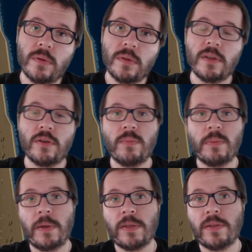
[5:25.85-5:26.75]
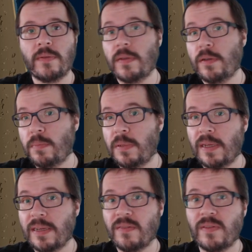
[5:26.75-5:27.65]
they could be positive, they could be
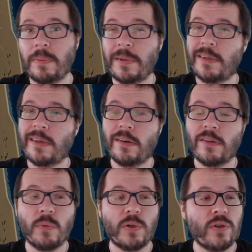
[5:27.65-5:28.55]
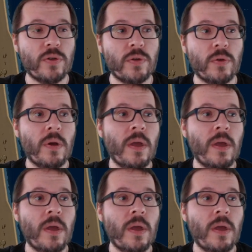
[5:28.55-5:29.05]
negative, depending on what you do.